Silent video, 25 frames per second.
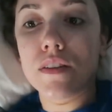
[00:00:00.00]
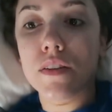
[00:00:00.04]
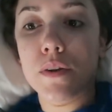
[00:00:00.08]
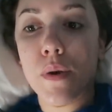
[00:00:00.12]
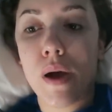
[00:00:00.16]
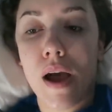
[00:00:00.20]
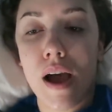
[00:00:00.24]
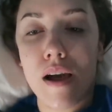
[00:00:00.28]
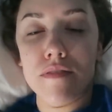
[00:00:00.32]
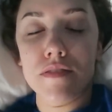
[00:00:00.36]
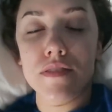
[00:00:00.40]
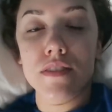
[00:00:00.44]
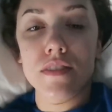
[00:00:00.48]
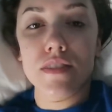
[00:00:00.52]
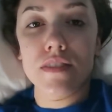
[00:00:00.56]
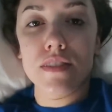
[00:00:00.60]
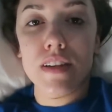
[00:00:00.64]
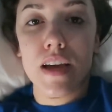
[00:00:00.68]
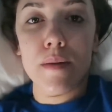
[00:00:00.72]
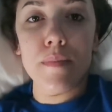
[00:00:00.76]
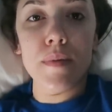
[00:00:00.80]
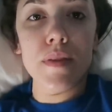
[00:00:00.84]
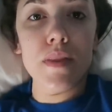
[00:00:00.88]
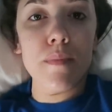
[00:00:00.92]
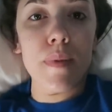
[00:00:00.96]
you have to
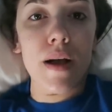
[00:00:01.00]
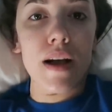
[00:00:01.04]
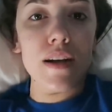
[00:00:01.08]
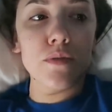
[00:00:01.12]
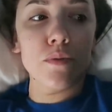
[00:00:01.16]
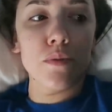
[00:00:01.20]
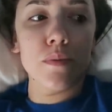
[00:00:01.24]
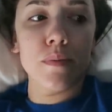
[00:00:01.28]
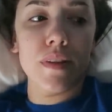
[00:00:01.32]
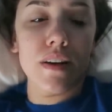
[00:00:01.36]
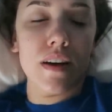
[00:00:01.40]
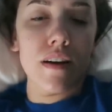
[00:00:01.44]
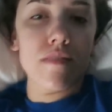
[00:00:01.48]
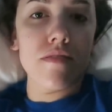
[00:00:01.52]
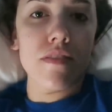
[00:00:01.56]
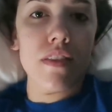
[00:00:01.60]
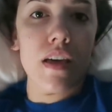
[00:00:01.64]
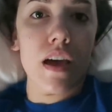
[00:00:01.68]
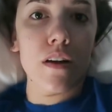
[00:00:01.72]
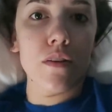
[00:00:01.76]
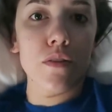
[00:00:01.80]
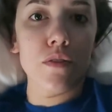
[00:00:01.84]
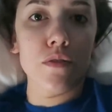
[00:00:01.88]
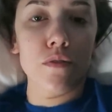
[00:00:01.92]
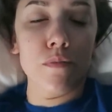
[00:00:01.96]
type in the password. Then after
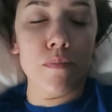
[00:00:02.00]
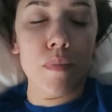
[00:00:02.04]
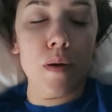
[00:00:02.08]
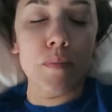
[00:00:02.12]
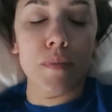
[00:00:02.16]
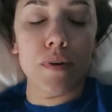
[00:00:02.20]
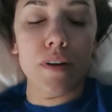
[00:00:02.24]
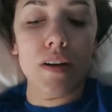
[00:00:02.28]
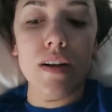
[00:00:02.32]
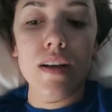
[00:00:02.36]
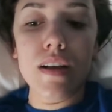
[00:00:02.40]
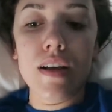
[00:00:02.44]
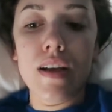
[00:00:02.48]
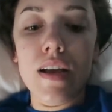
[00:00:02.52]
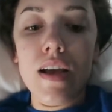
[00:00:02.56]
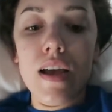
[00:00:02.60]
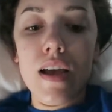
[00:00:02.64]
that, it'll remember it.